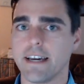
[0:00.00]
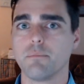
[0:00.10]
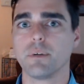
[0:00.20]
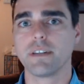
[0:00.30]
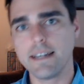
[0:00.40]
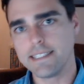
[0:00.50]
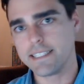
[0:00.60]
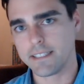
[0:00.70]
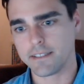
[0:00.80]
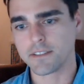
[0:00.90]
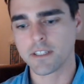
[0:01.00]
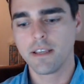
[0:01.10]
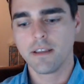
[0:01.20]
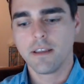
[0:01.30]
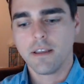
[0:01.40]
But the idea is
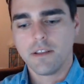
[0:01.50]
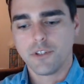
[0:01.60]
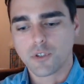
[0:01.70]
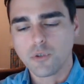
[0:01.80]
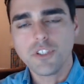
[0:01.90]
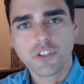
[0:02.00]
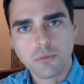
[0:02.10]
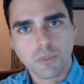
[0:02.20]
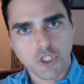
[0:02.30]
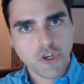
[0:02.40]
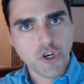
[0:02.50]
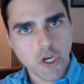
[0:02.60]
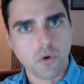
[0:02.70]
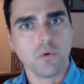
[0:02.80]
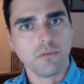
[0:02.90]
there's only so much
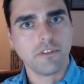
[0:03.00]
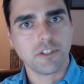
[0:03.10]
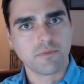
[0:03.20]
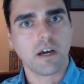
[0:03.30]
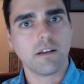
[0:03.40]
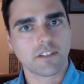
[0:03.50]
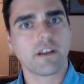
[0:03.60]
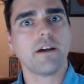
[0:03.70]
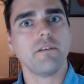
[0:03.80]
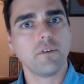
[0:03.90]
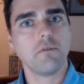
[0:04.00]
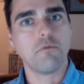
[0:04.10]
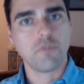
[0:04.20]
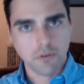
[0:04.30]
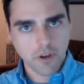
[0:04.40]
no that you've got inside of you if
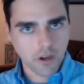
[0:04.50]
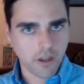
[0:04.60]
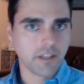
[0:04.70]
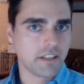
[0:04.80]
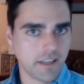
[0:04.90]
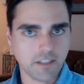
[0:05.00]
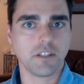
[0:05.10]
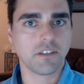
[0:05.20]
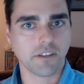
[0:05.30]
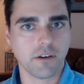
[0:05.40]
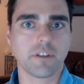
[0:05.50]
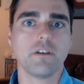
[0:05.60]
you're not engaging in self-care,